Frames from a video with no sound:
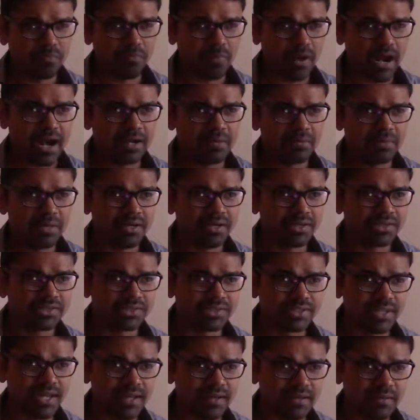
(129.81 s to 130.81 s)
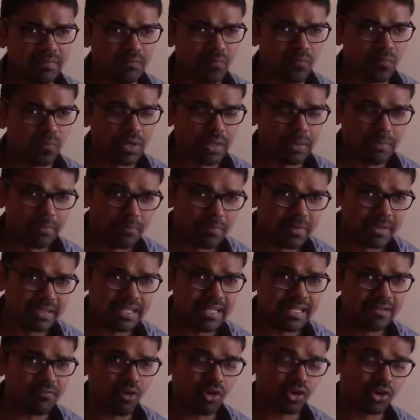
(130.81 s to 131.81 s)
parameters that would
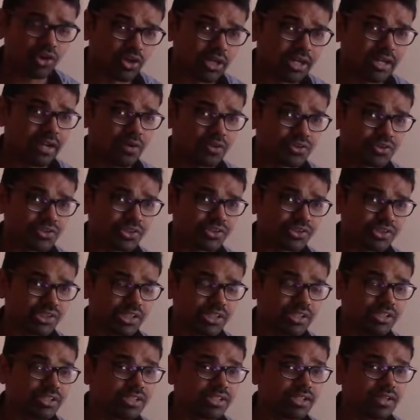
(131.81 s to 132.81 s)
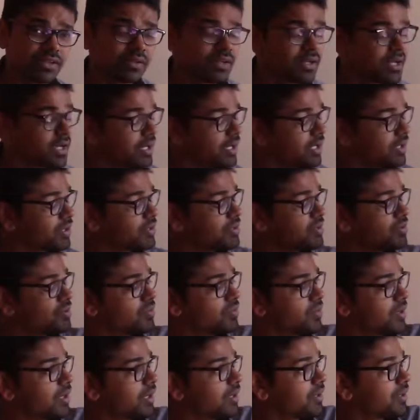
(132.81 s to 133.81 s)
believe or trick a search engine
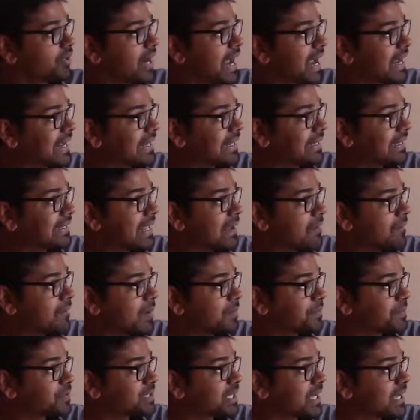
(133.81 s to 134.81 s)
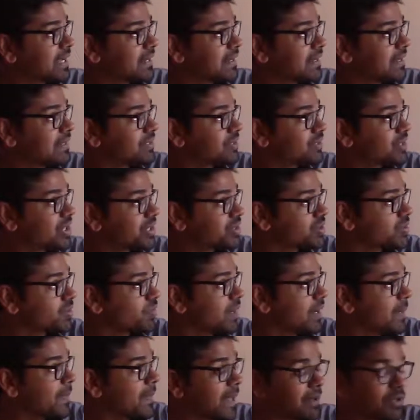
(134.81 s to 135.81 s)
to rank their website in such a
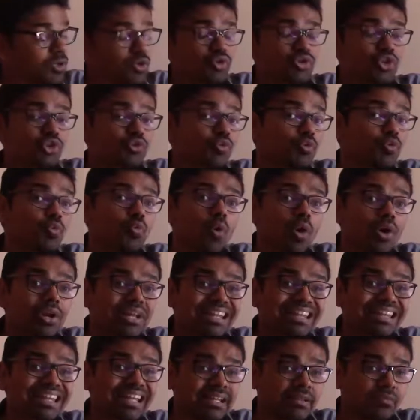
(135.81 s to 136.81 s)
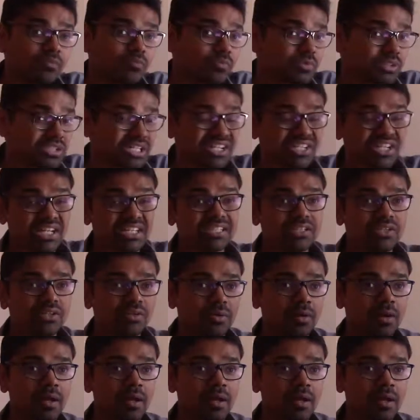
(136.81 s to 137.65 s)
way that users would want to click, such as,